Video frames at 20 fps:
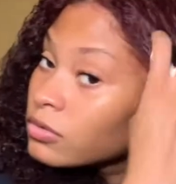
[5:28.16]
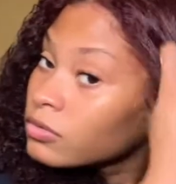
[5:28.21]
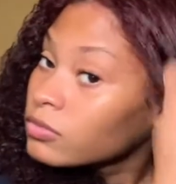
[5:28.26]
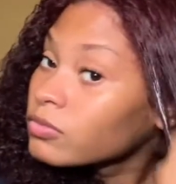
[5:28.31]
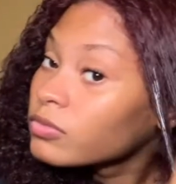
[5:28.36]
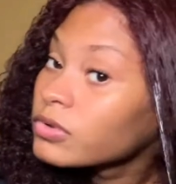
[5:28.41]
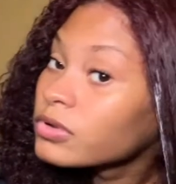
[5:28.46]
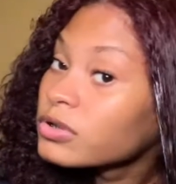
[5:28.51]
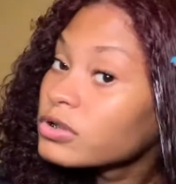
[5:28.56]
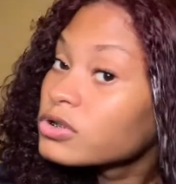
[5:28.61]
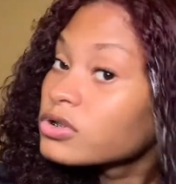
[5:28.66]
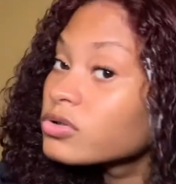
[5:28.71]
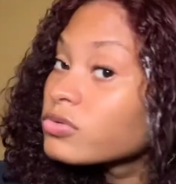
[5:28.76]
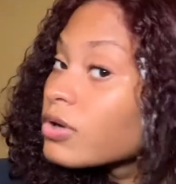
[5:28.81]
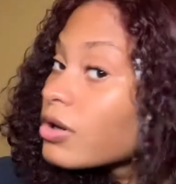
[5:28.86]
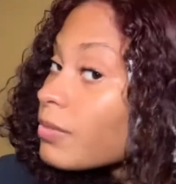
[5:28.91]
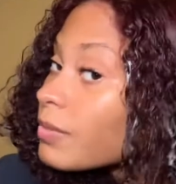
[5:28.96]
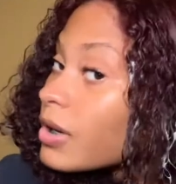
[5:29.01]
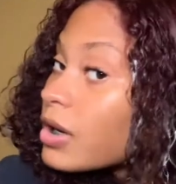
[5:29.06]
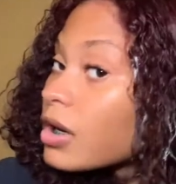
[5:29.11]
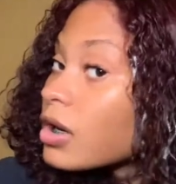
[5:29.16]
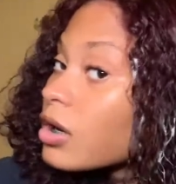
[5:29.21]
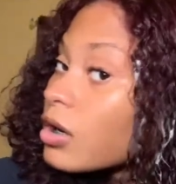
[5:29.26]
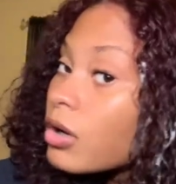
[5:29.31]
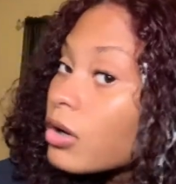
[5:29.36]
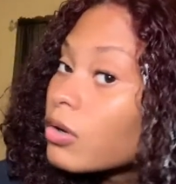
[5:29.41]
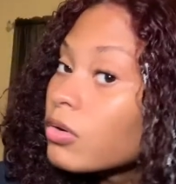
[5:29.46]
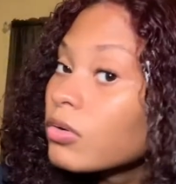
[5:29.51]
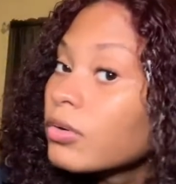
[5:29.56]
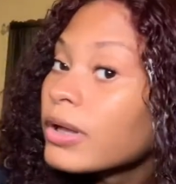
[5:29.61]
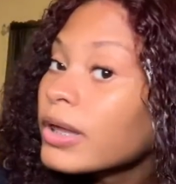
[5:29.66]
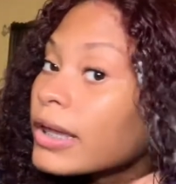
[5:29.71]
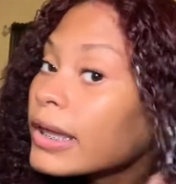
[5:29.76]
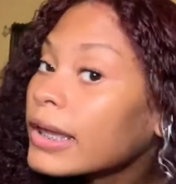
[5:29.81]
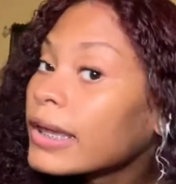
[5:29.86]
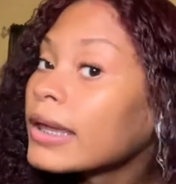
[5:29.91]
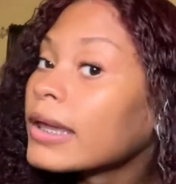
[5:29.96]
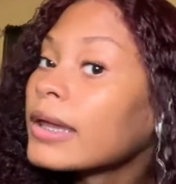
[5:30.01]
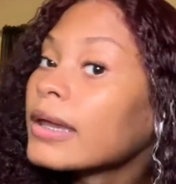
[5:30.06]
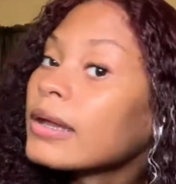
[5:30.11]
run this throughout my whole
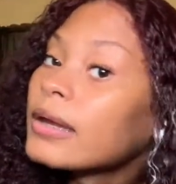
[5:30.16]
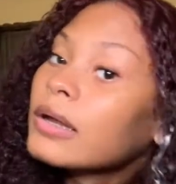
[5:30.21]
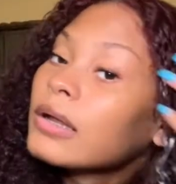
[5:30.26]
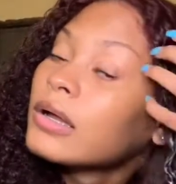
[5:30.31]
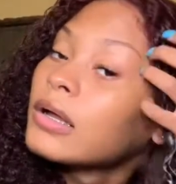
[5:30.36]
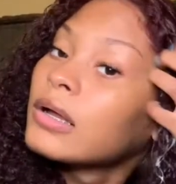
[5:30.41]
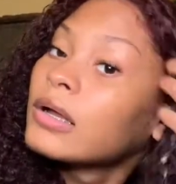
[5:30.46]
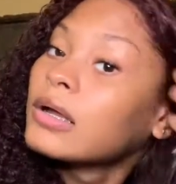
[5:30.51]
head.